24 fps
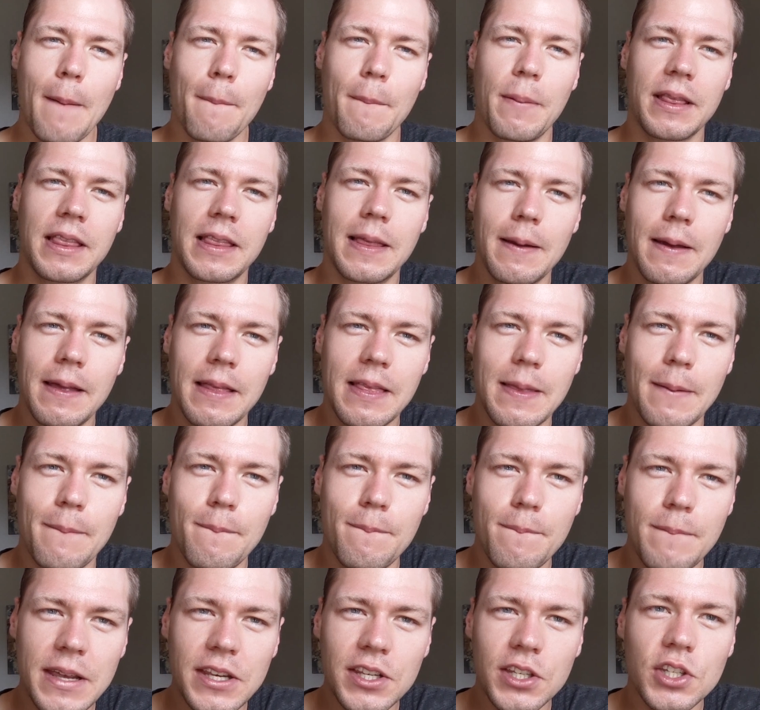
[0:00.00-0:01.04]
But the
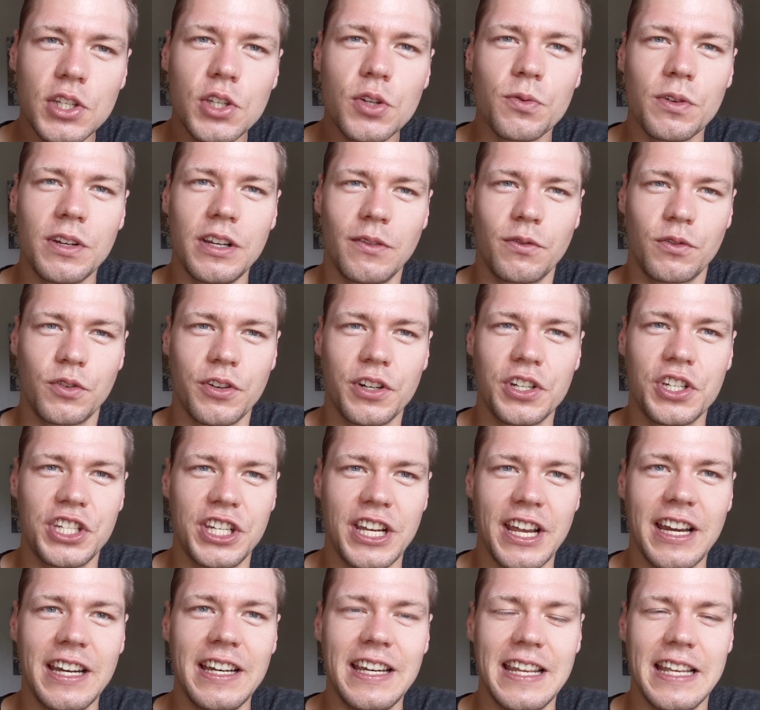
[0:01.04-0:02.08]
mystery of
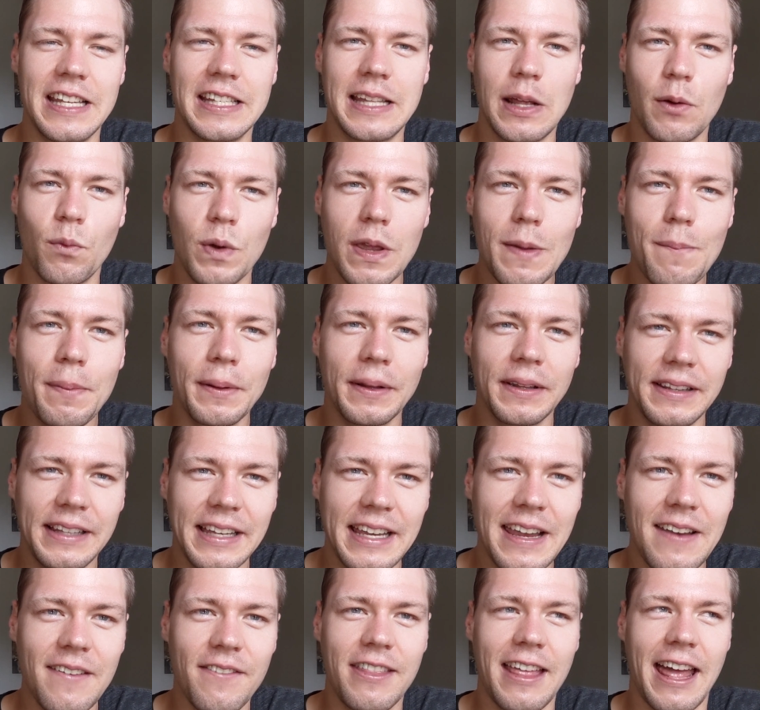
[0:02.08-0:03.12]
Christianity is that we
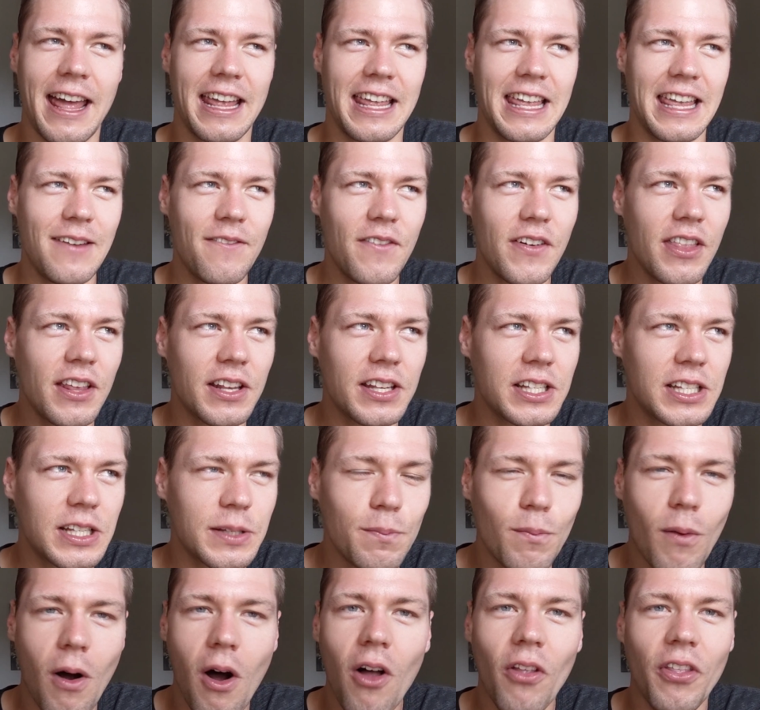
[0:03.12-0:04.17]
believe that even the
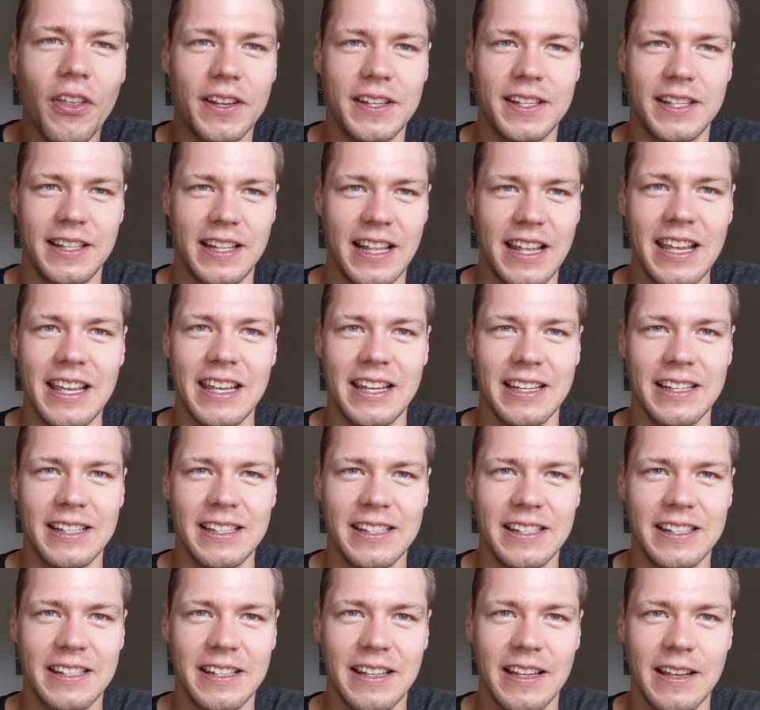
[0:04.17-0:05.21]
smallest
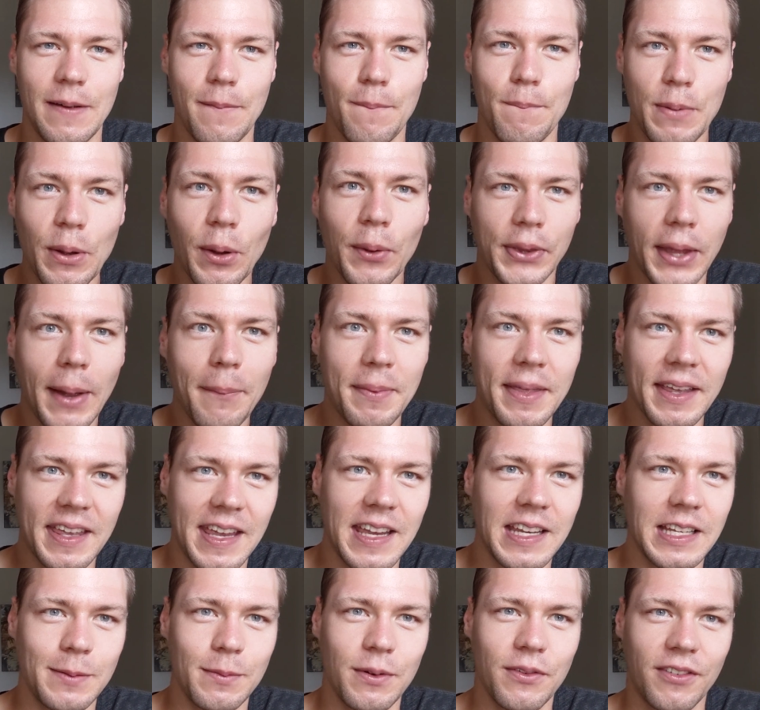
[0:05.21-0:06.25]
things build up the
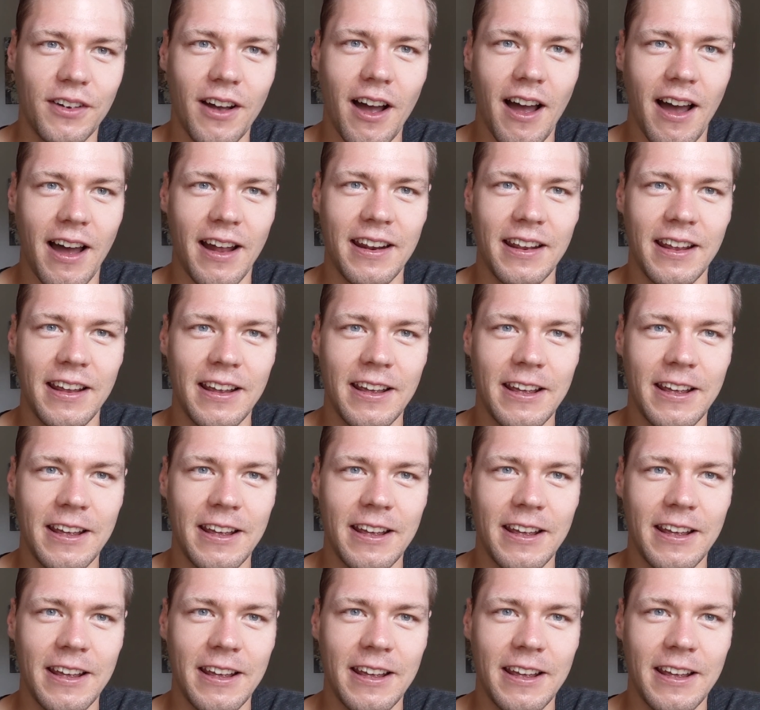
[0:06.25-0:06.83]
kingdom of God.